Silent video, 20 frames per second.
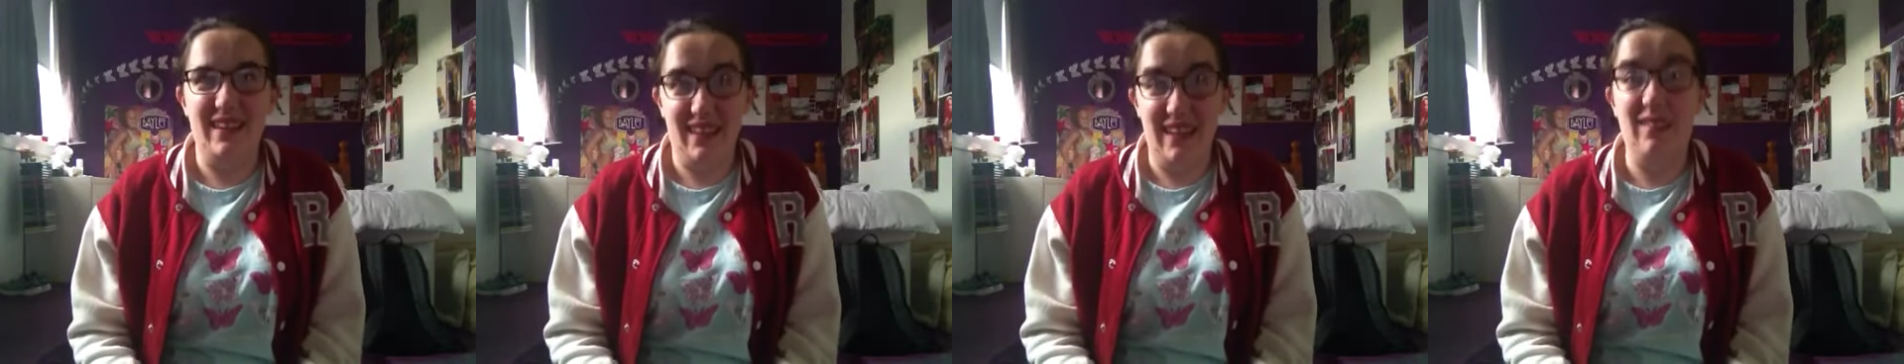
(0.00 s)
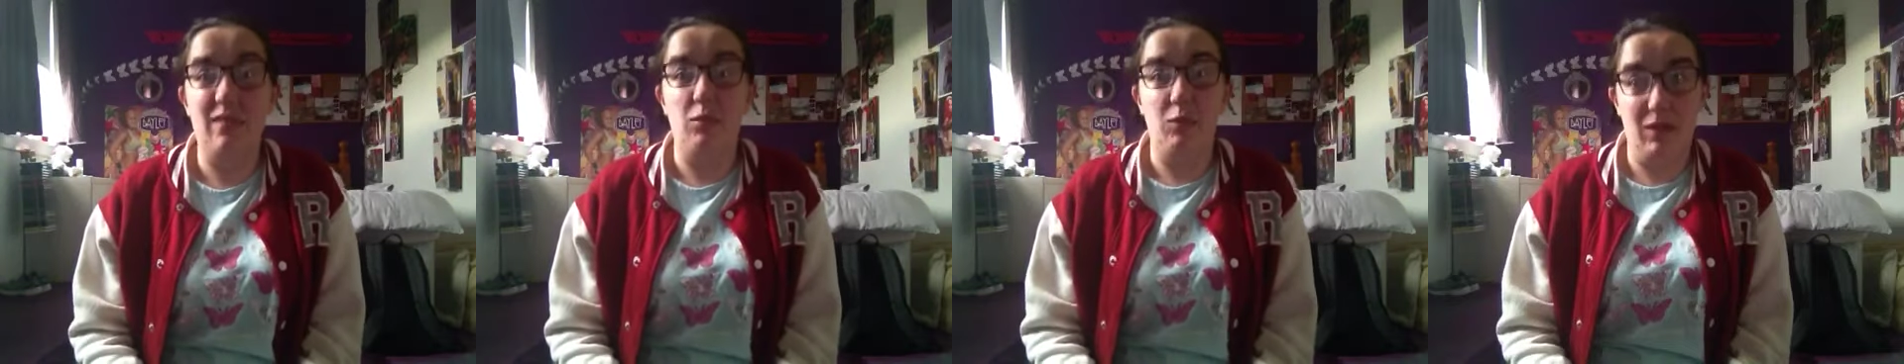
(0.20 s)

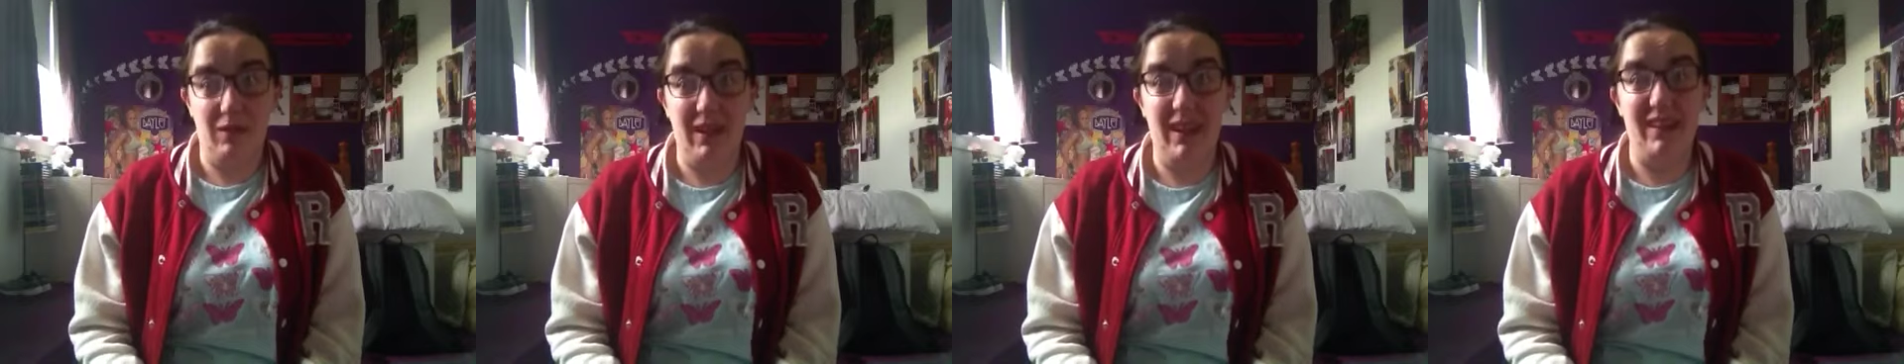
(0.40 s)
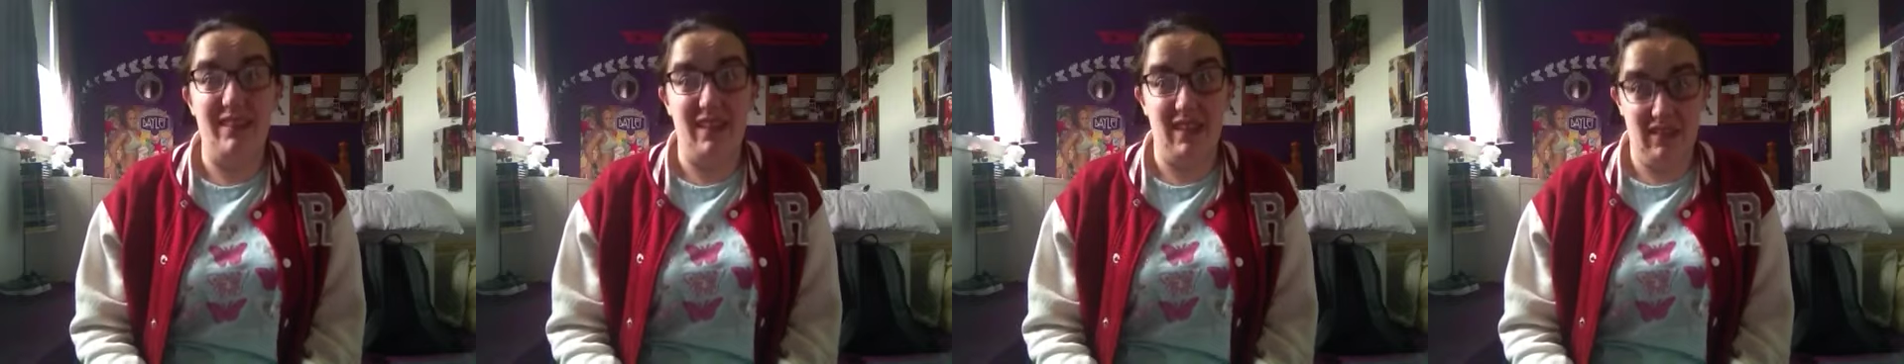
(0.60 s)
This, like
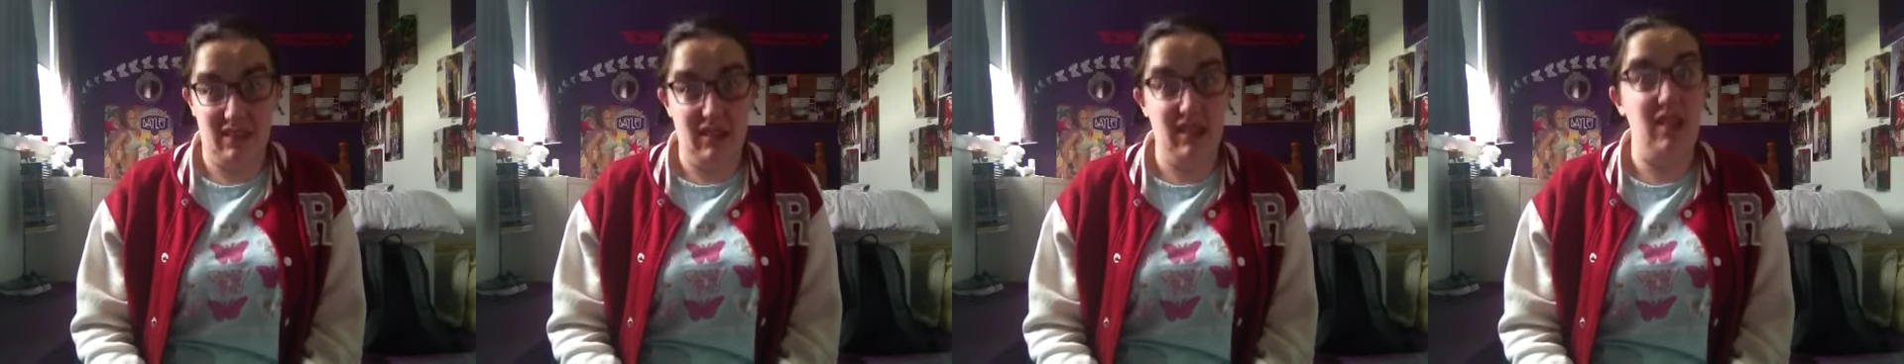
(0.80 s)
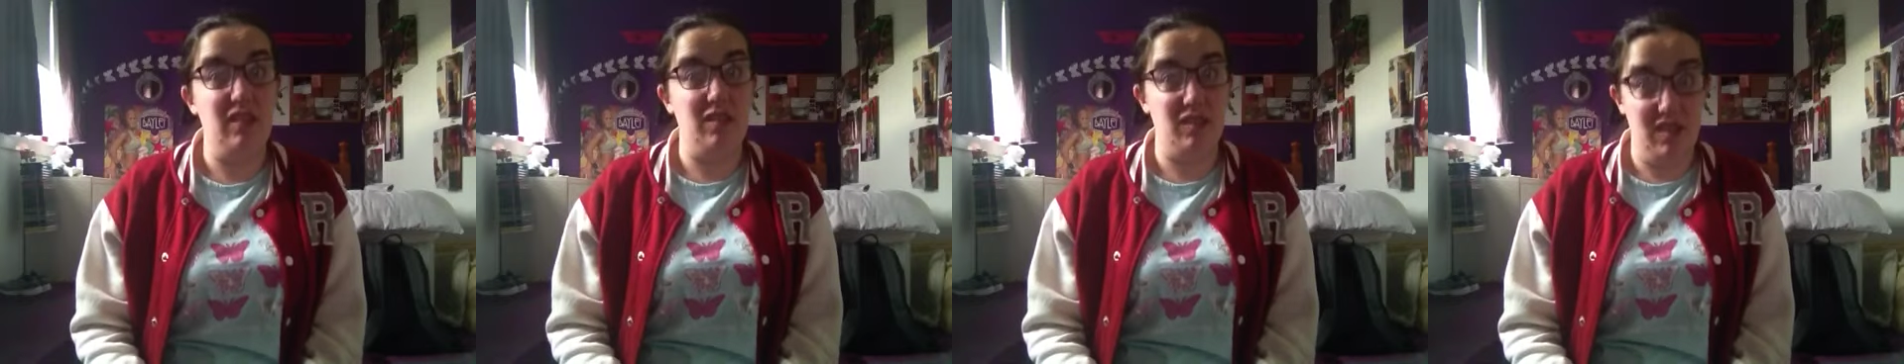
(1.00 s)
I said,
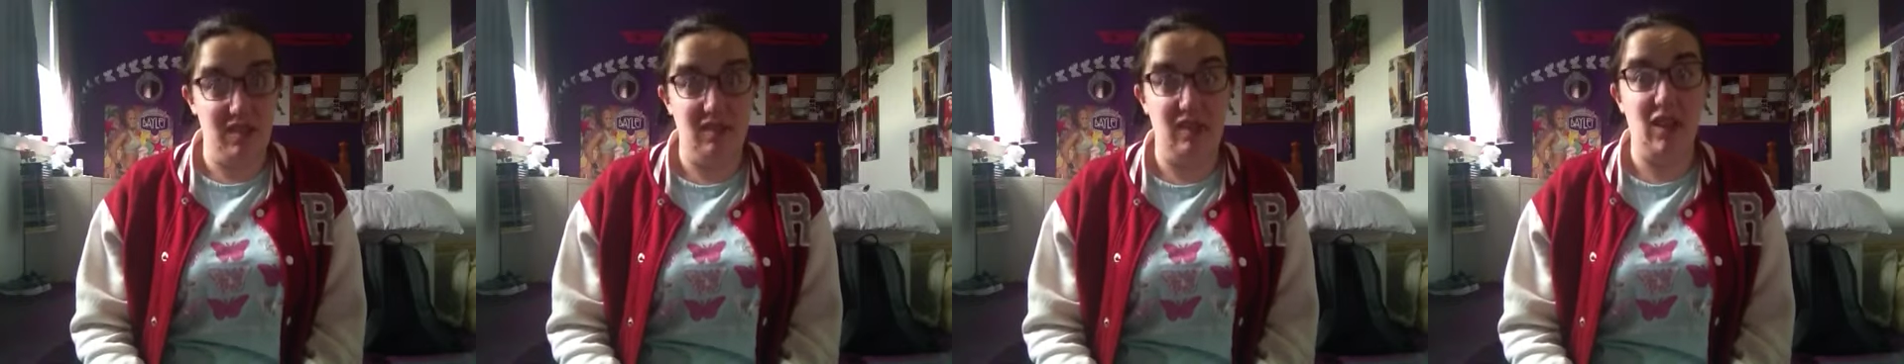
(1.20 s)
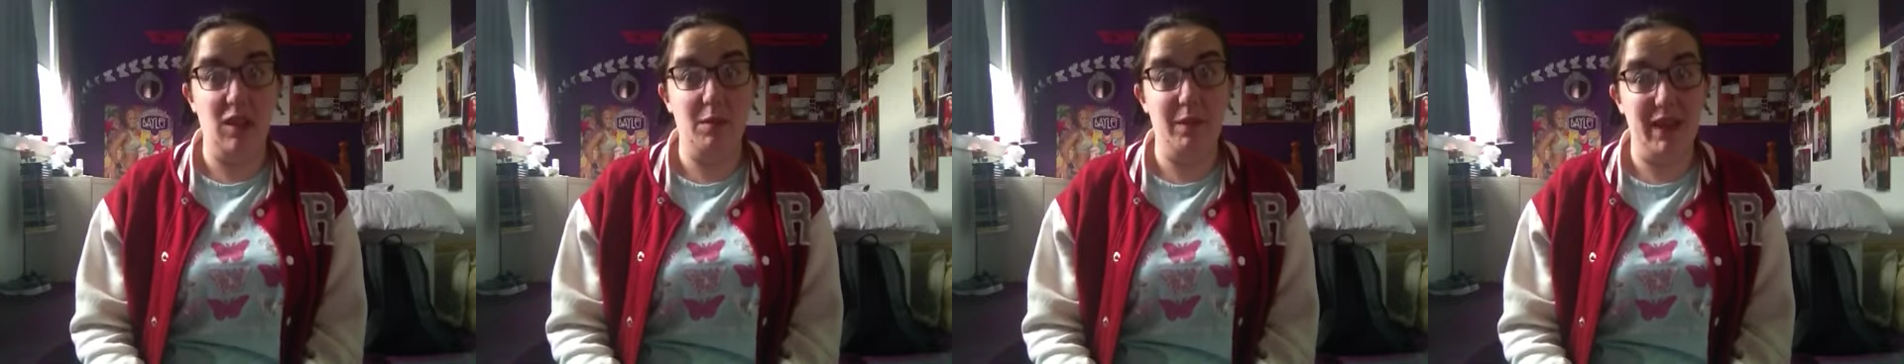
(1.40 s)
this is
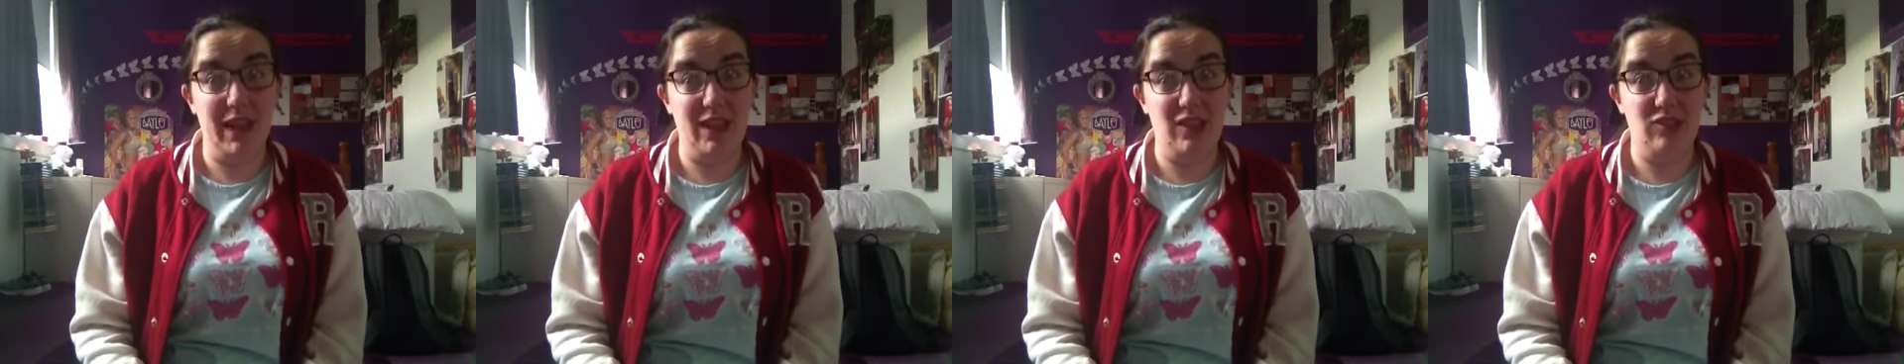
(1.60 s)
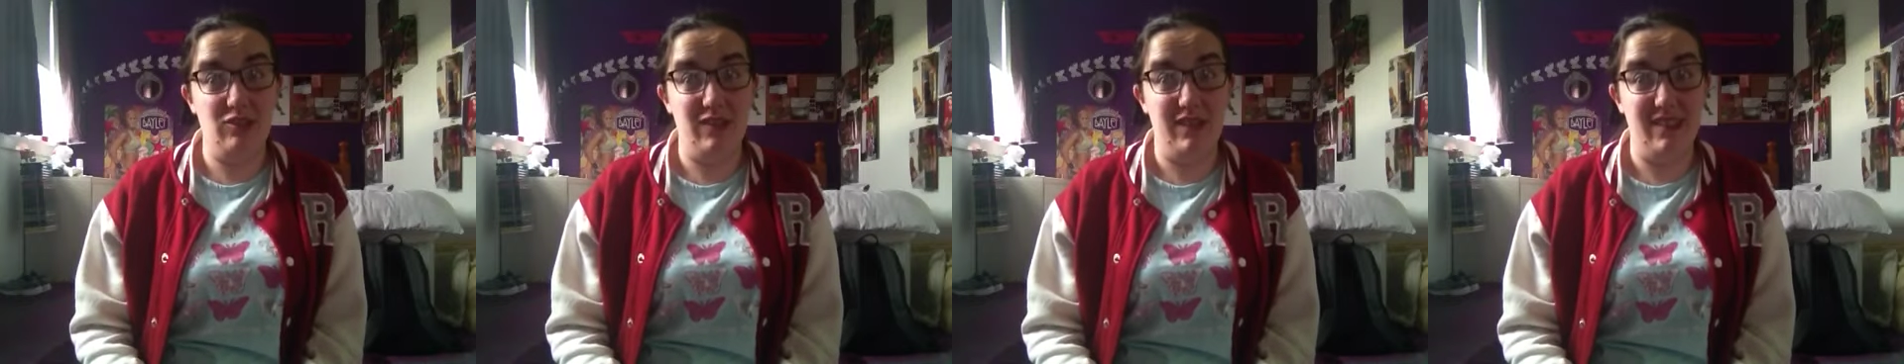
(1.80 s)
going to be
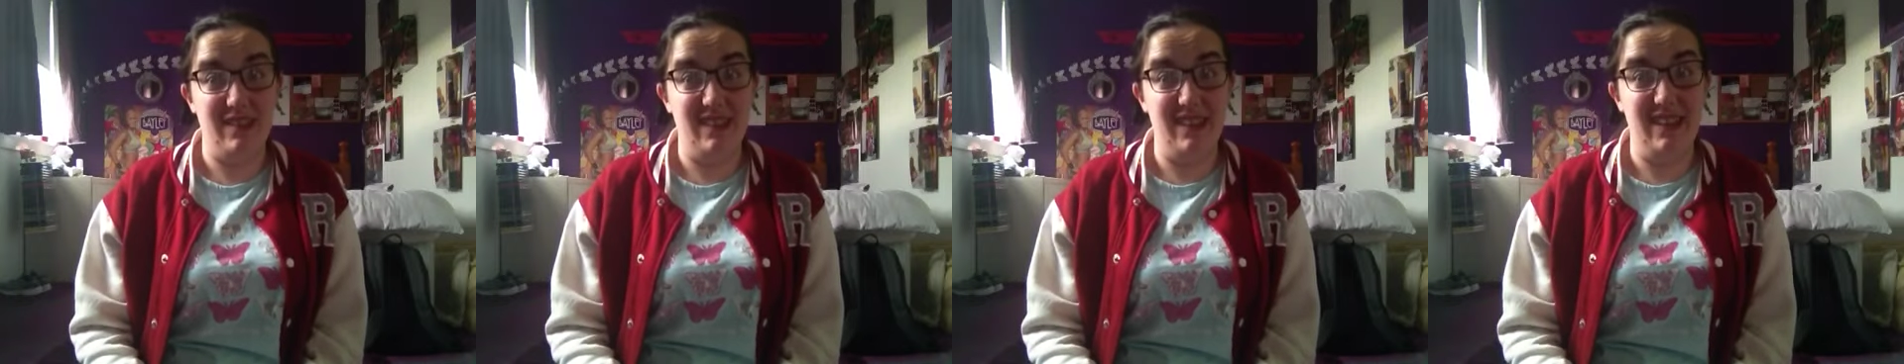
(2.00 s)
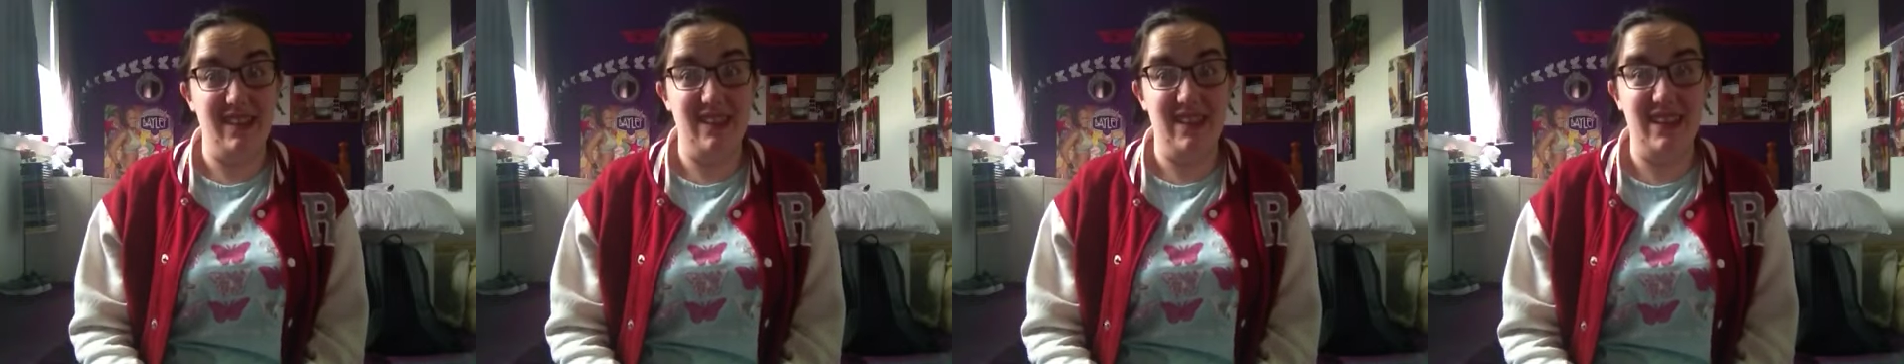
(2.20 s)

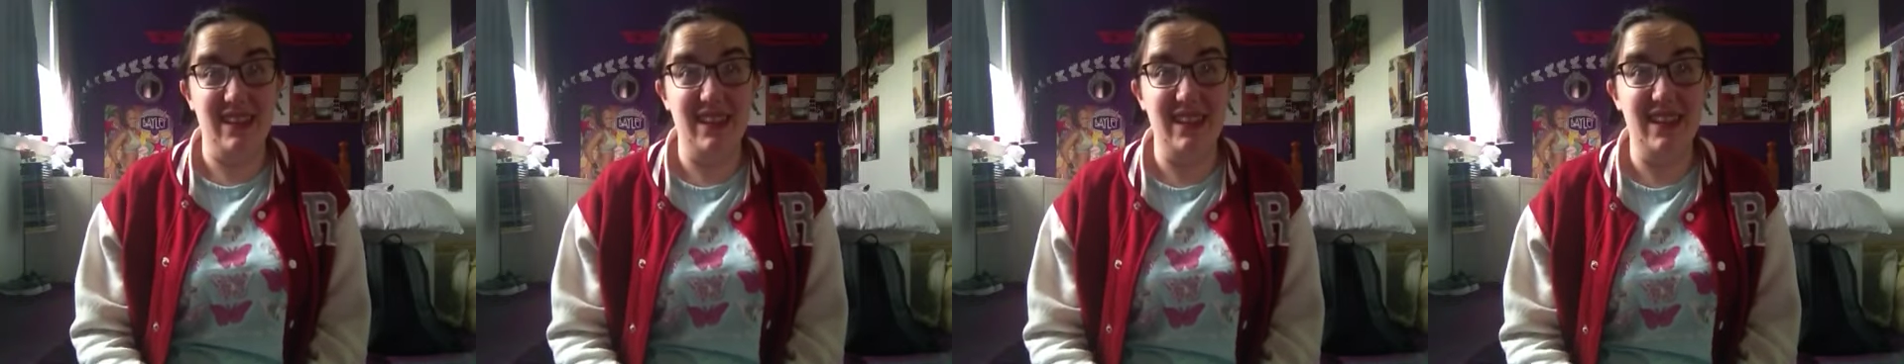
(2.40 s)
interesting.